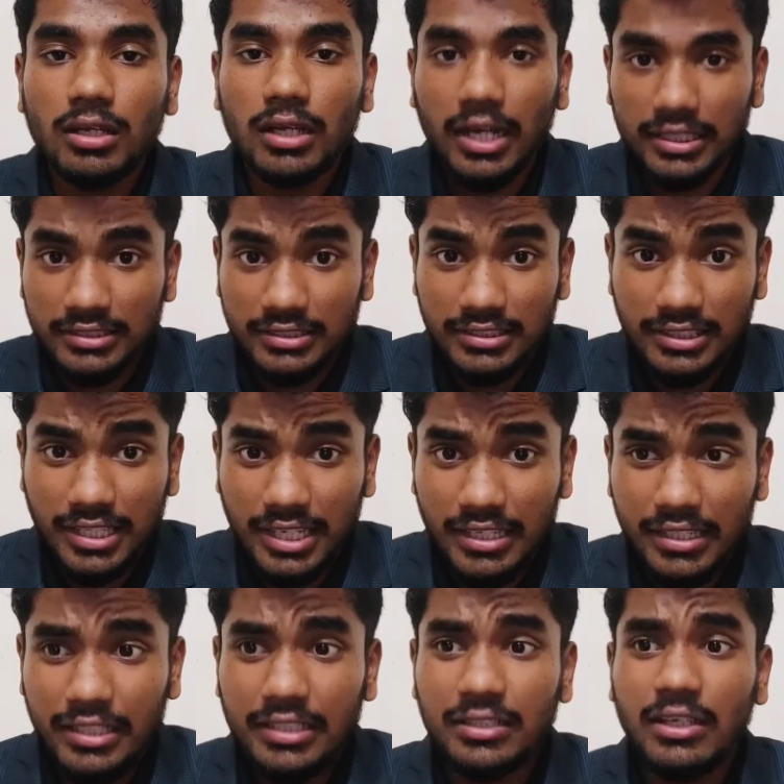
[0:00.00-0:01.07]

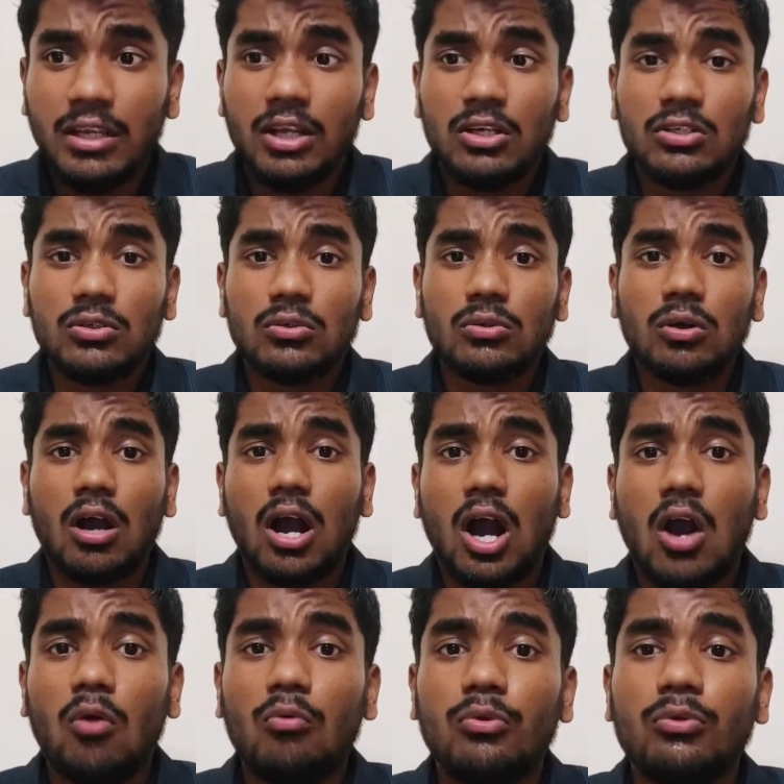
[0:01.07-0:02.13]
considering to
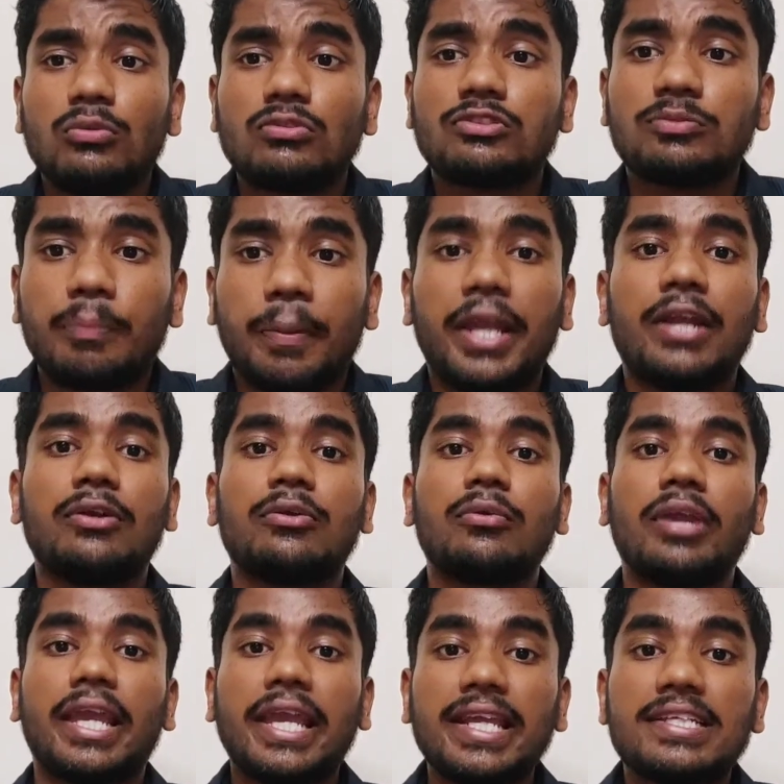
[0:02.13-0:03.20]
how you speak to
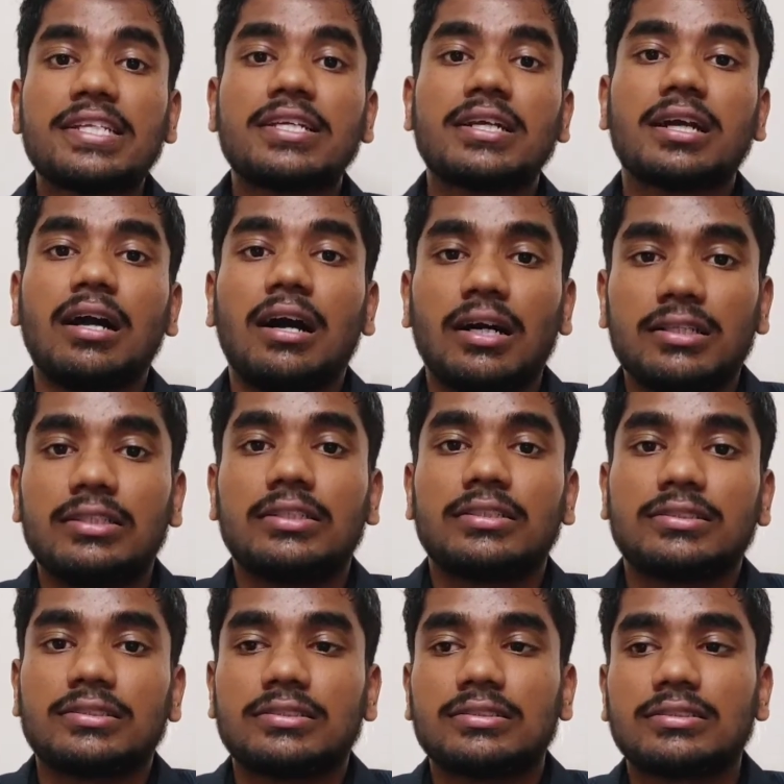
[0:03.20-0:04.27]
each
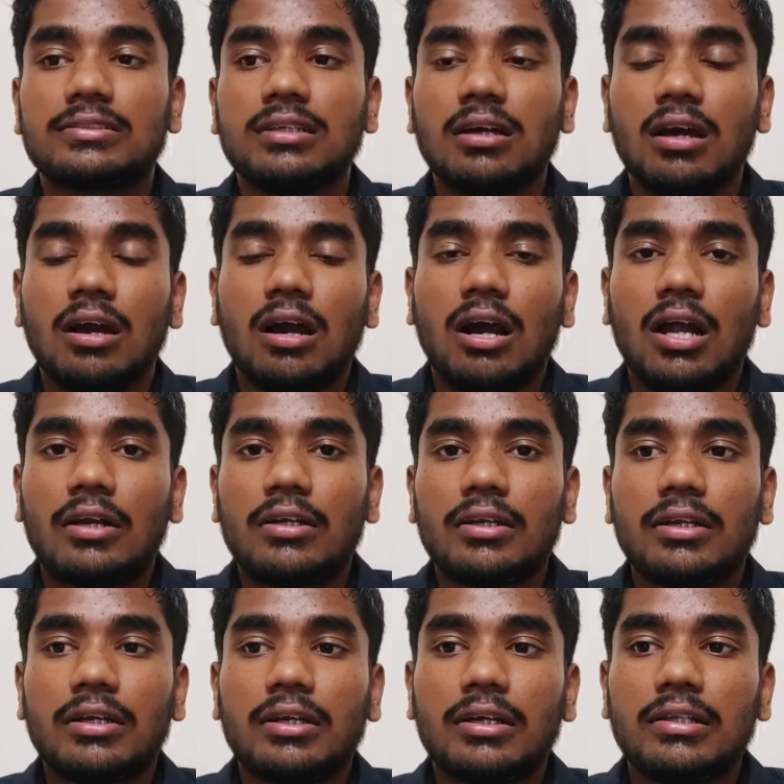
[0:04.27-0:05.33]
others and uh,
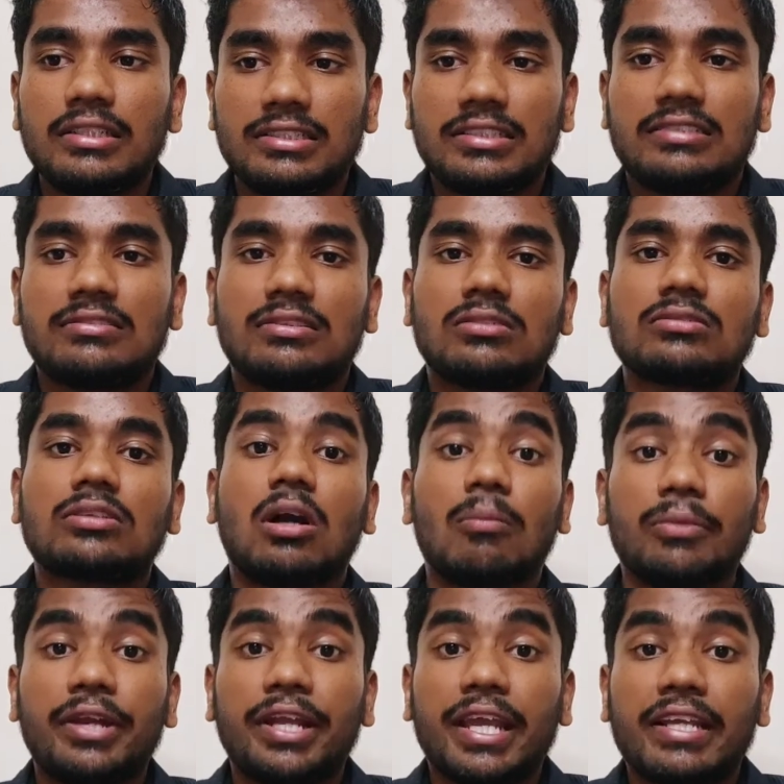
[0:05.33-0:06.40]
leaders of
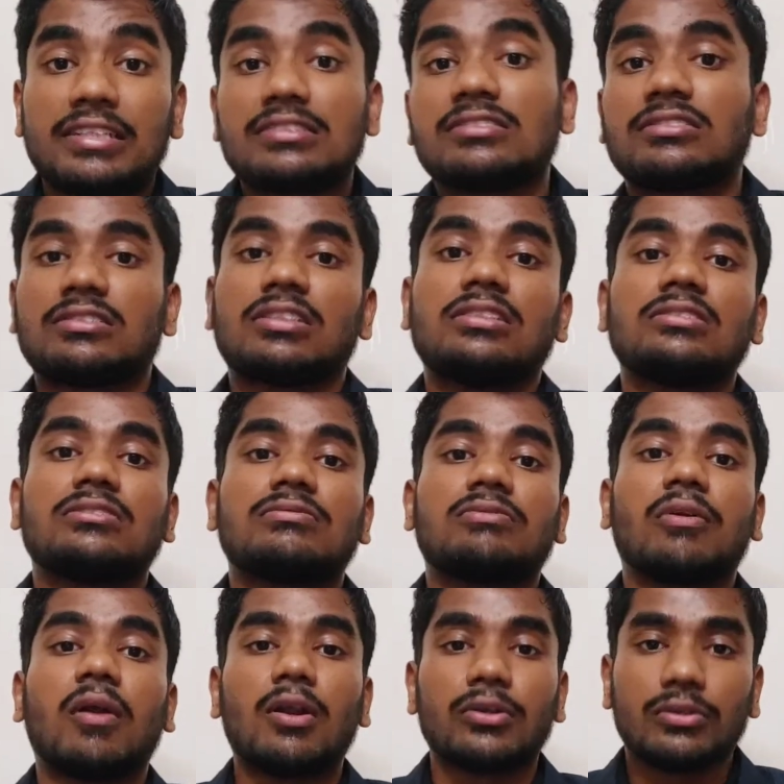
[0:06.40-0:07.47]
communication skills,
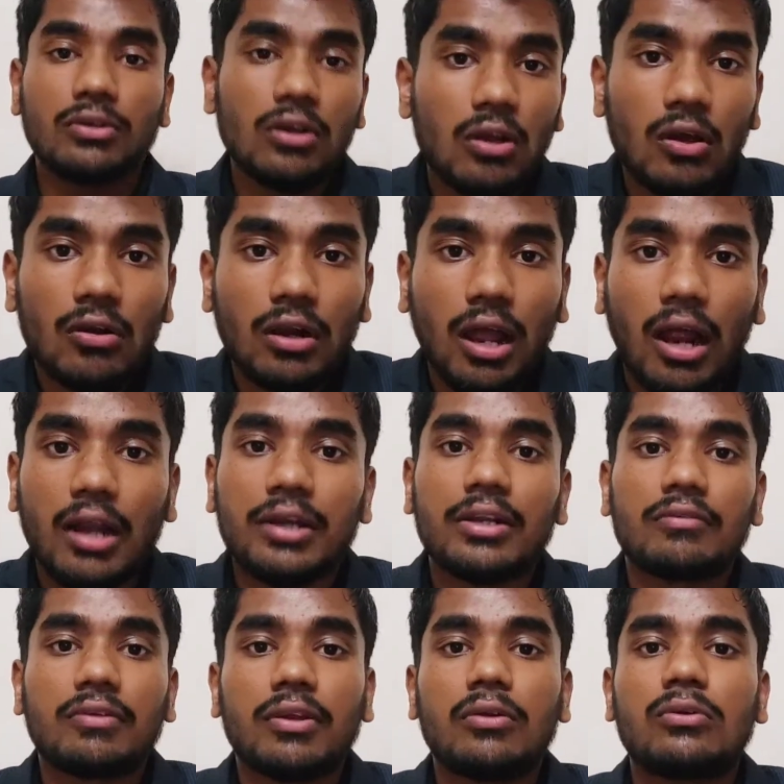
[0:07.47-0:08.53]
we want to learn and
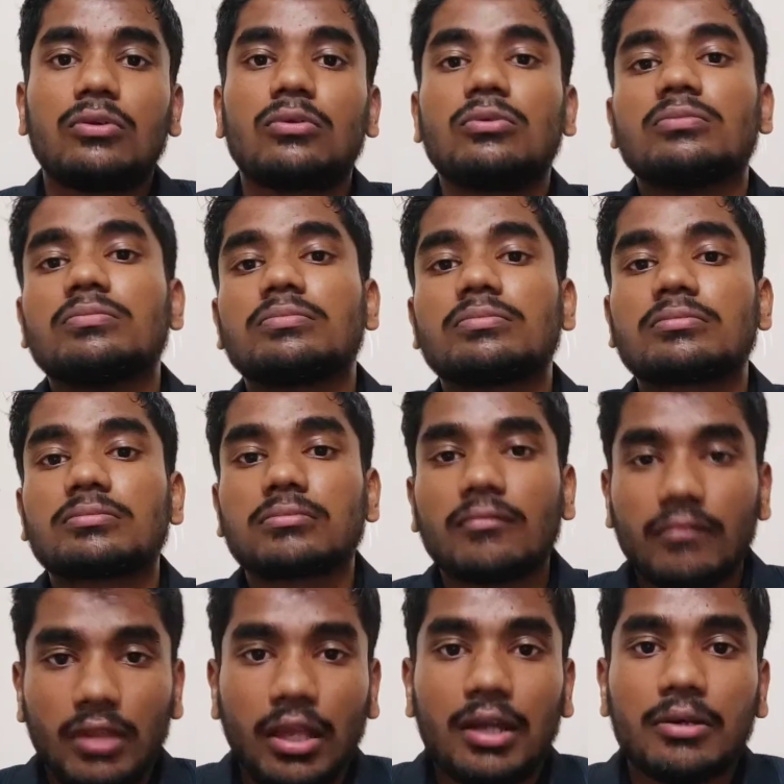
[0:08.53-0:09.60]
we want to
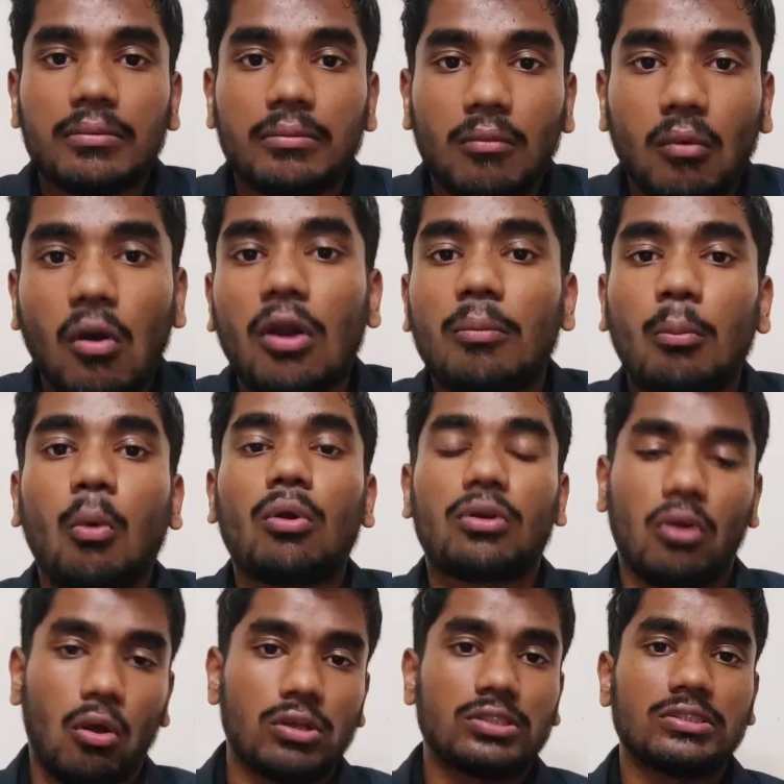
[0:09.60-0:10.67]
get more and more
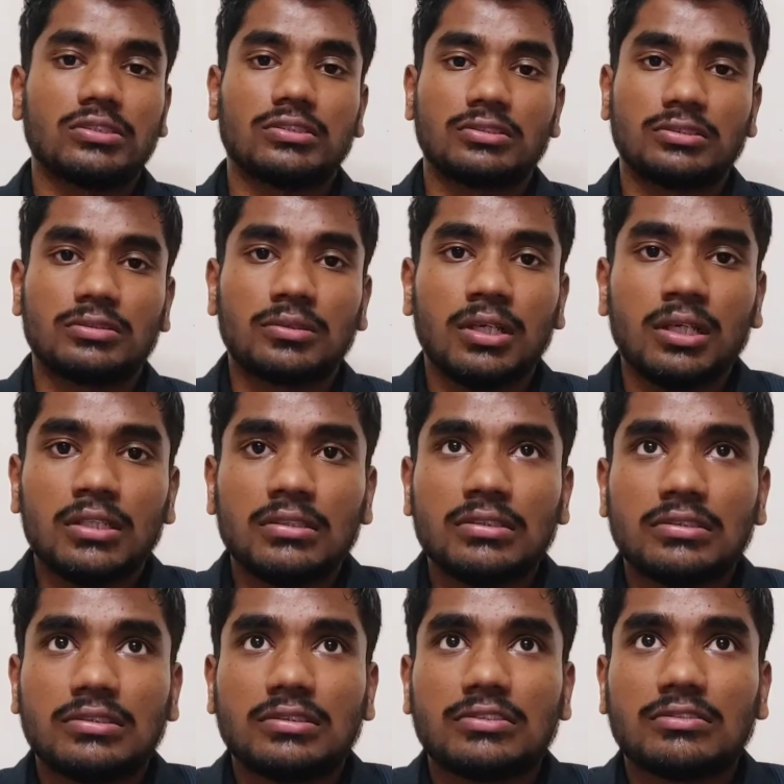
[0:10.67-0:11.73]
knowledge.
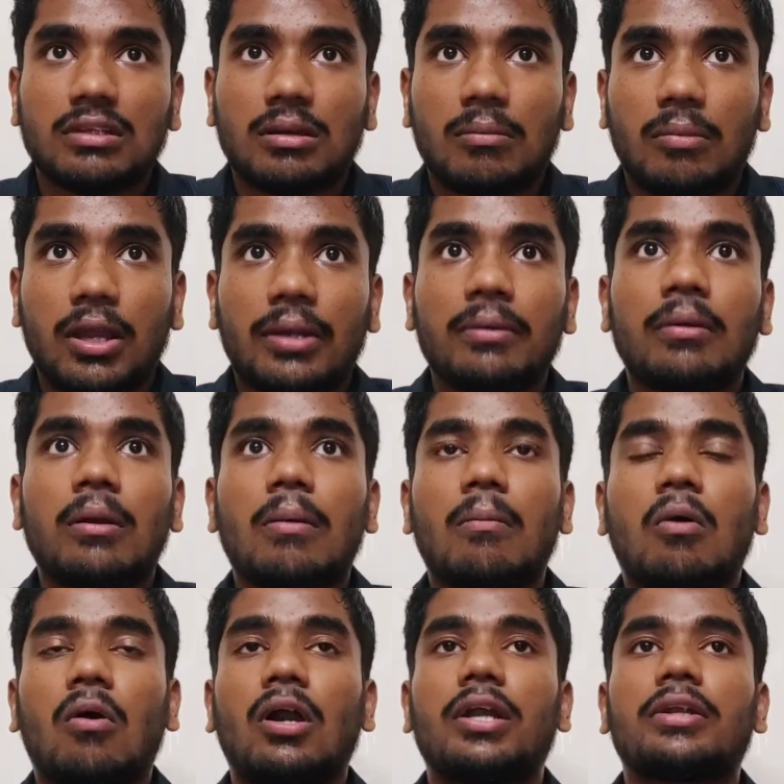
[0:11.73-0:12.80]
This is the my
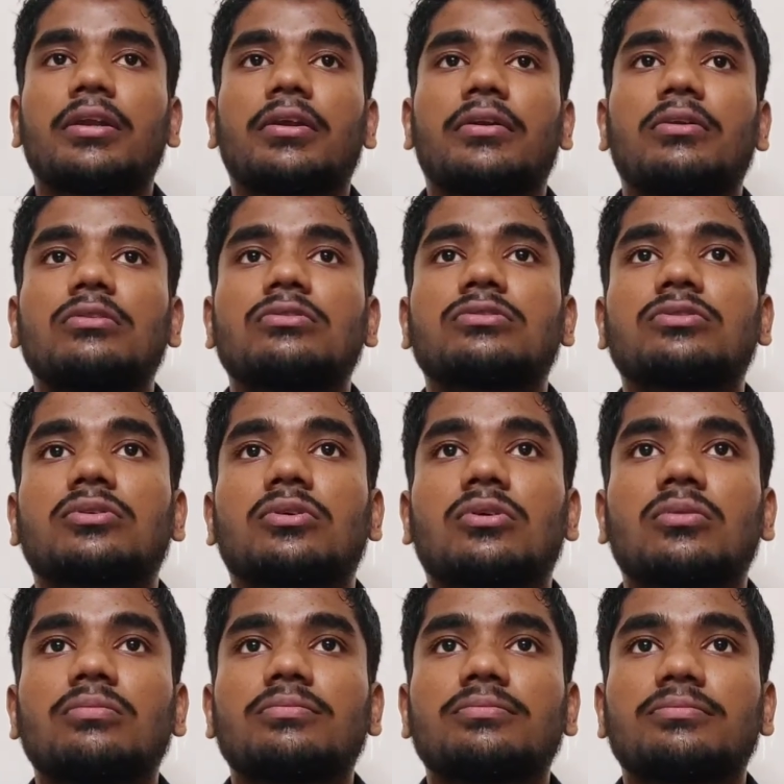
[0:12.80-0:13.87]
point, and also